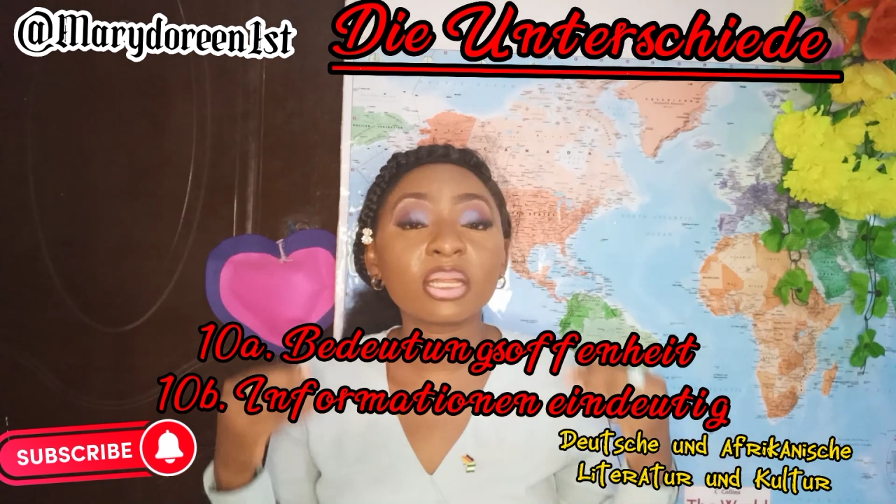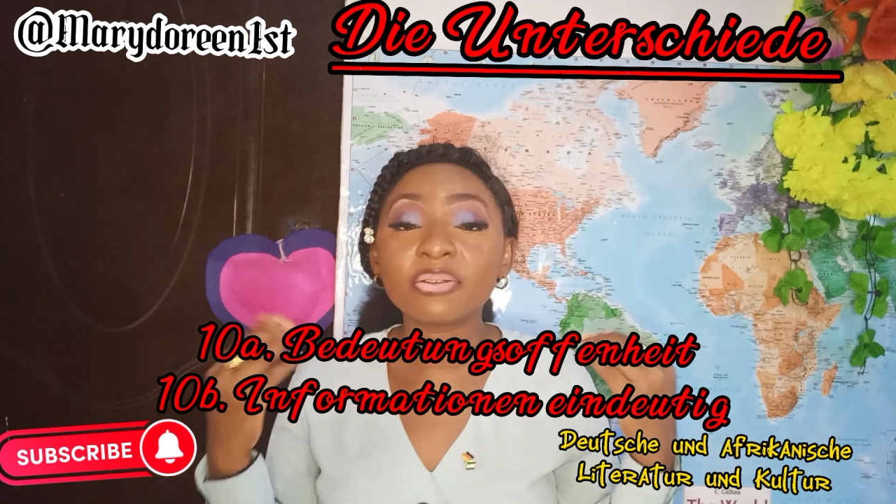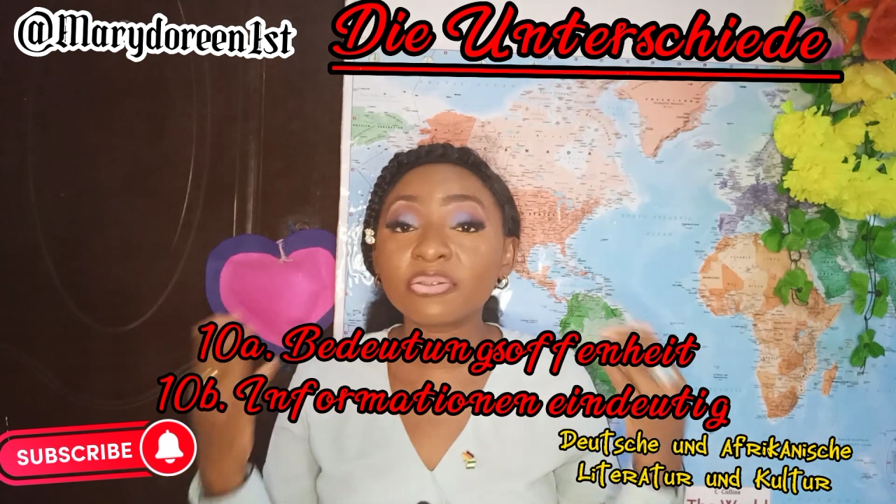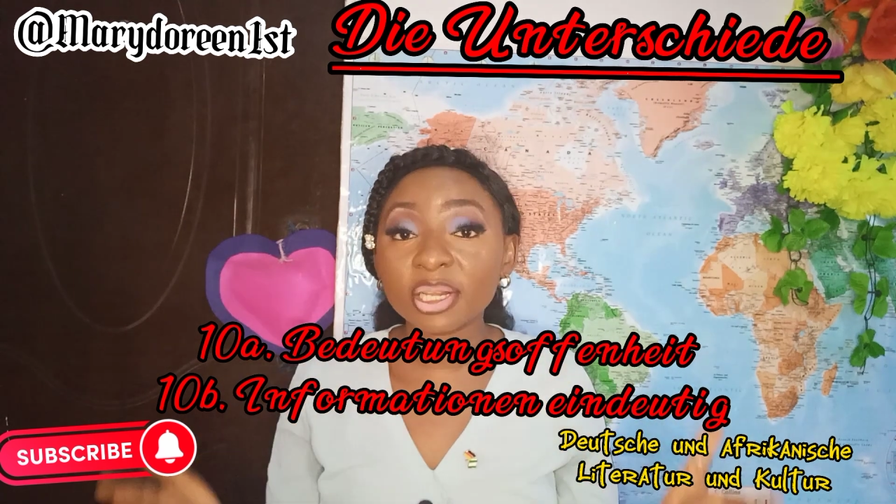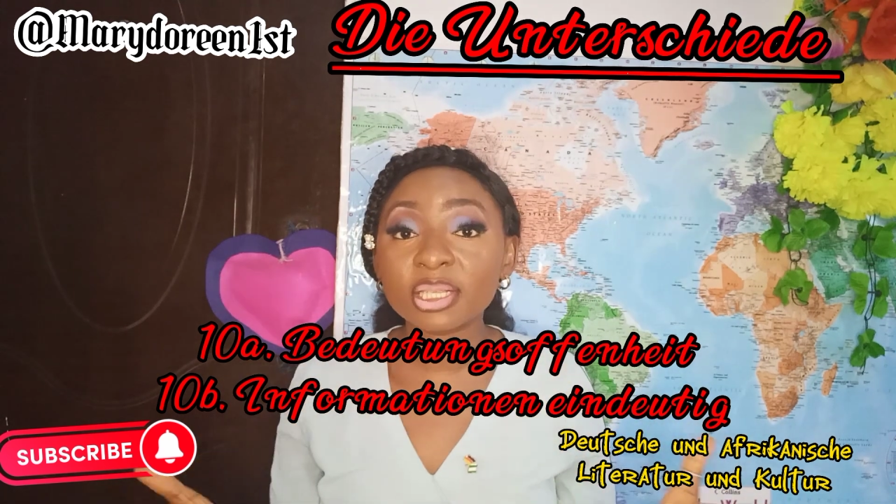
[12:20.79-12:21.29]

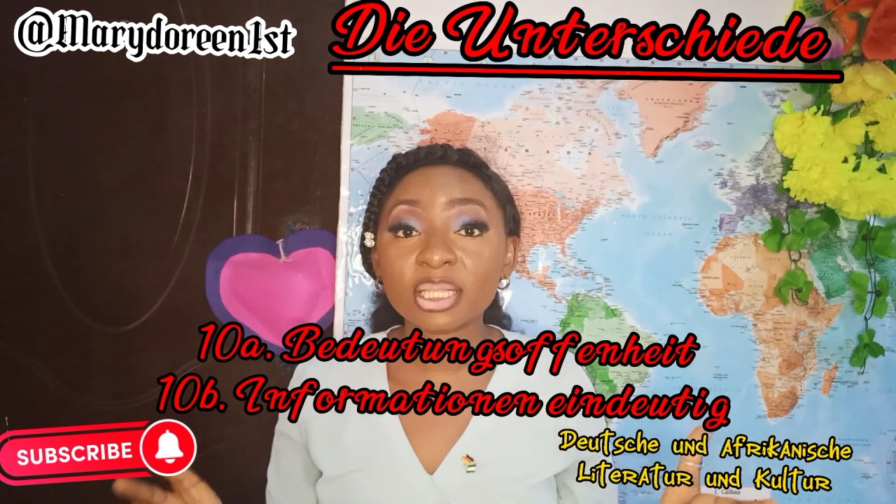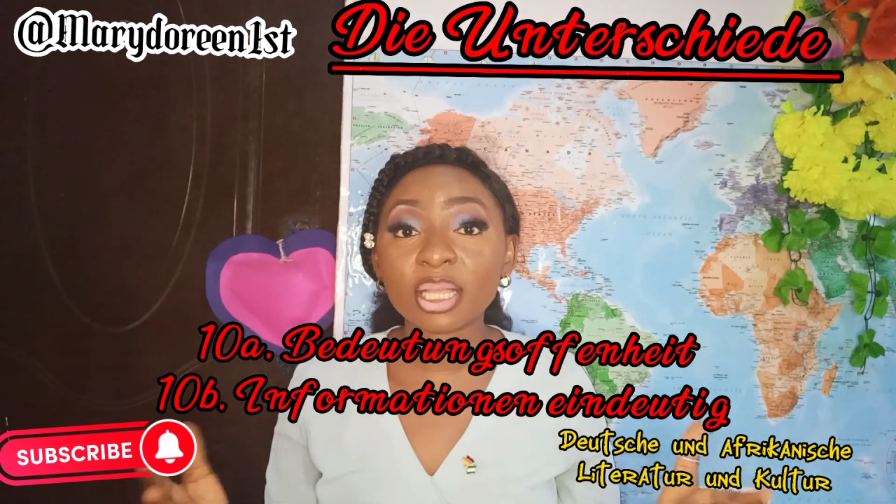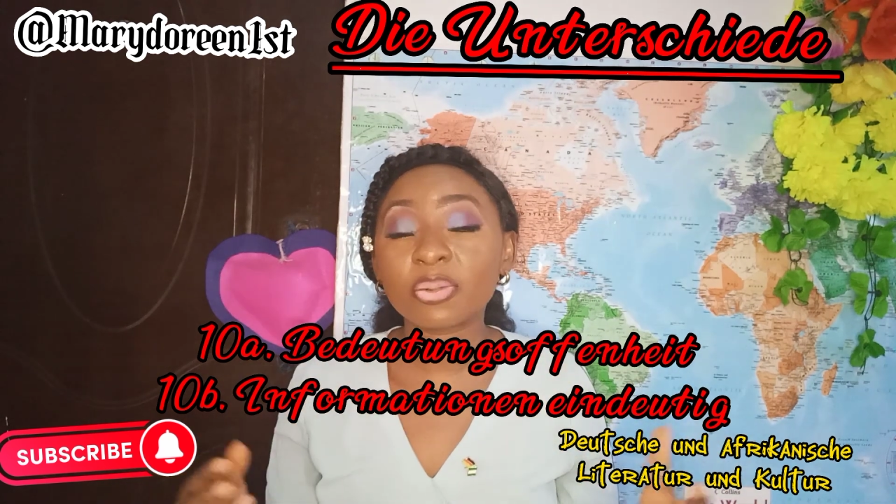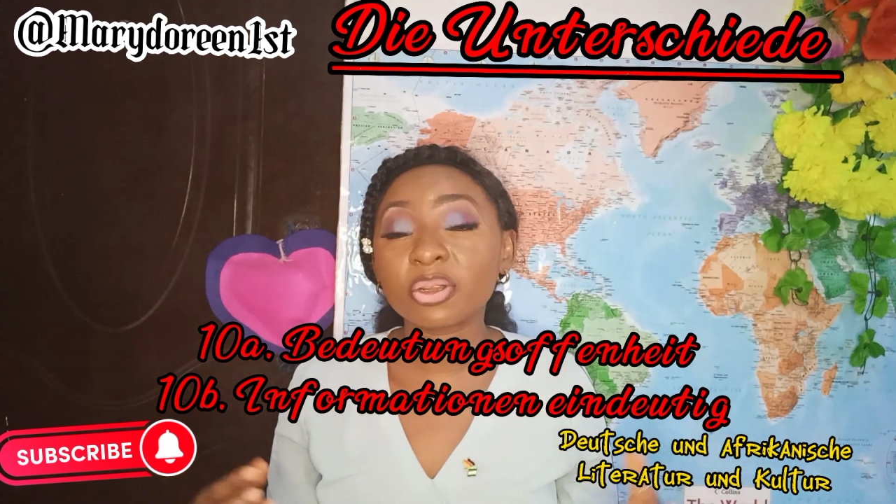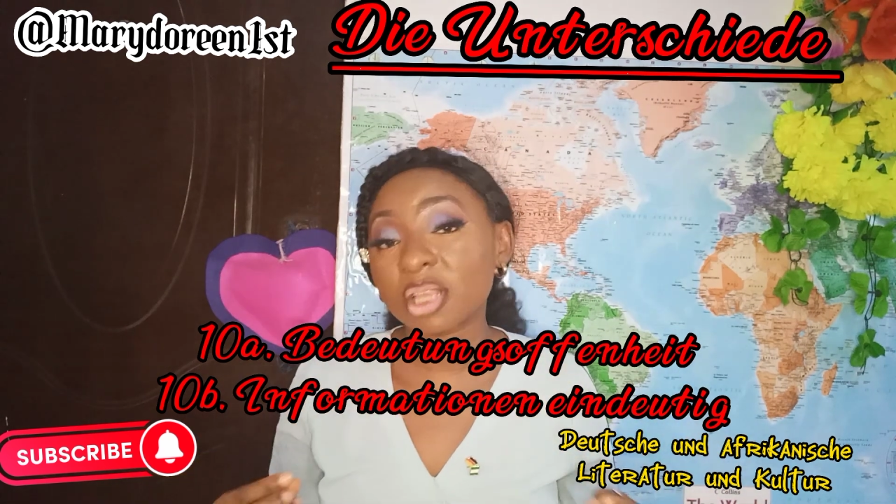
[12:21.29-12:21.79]
different
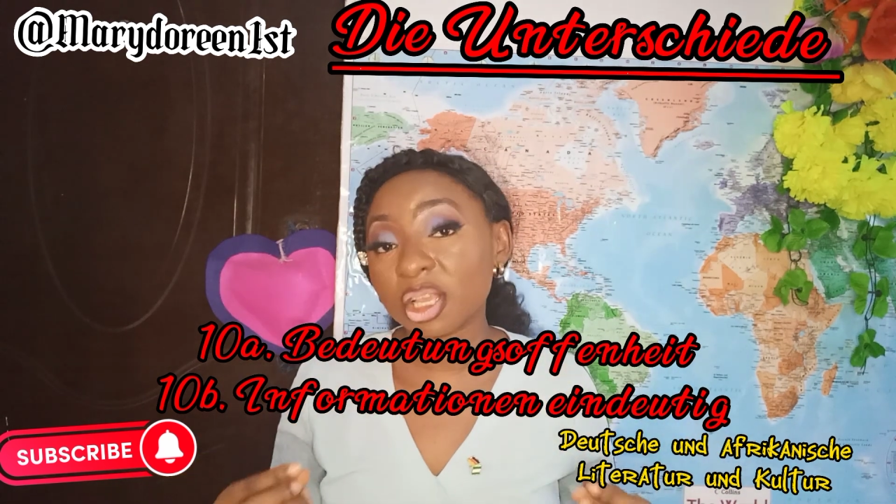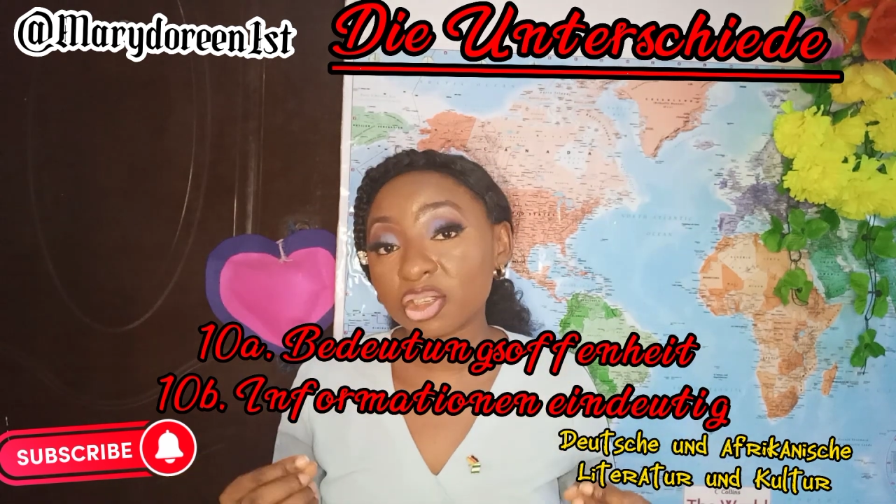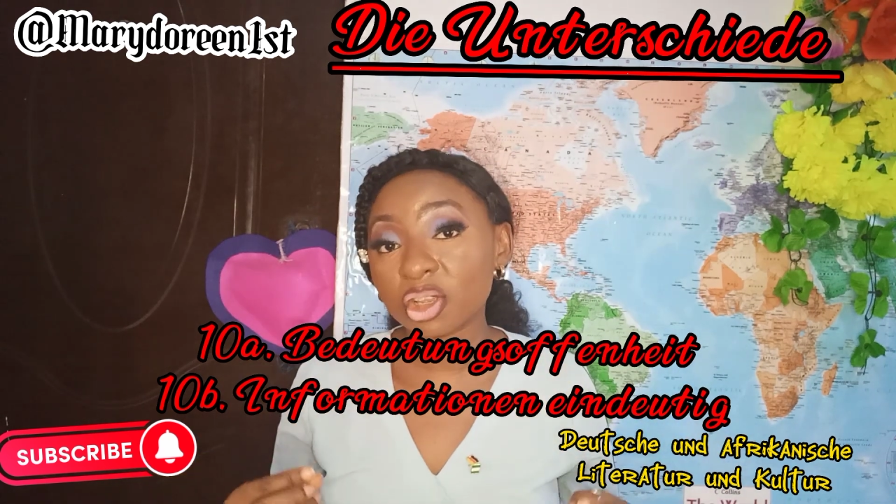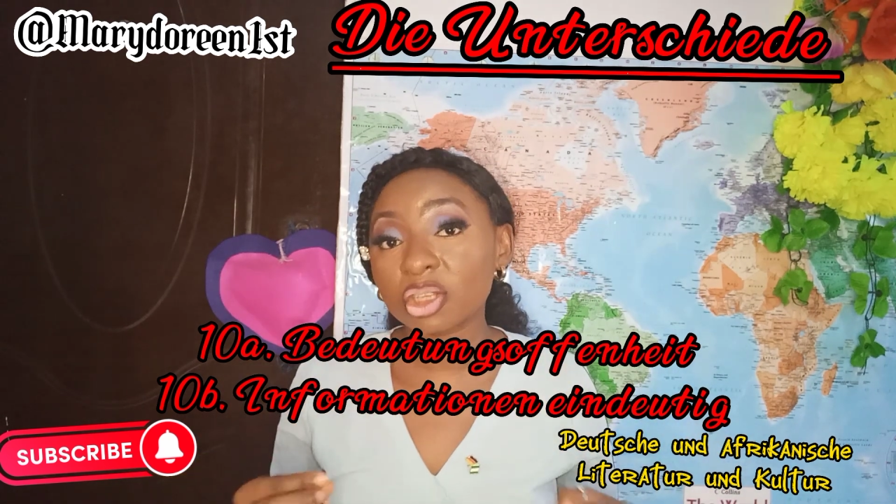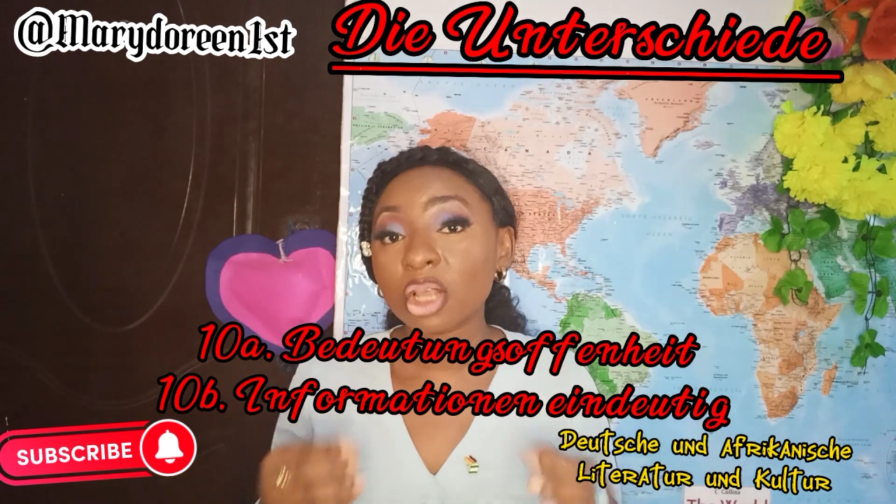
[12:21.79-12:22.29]

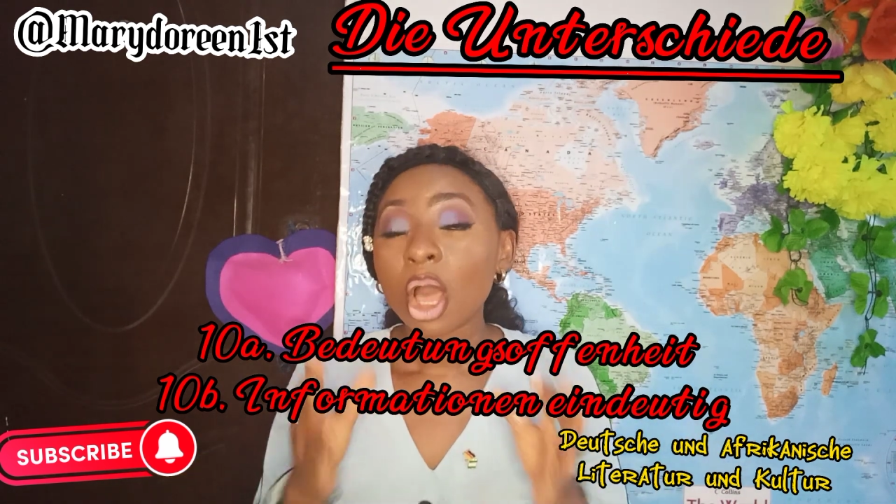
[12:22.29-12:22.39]
interpretations.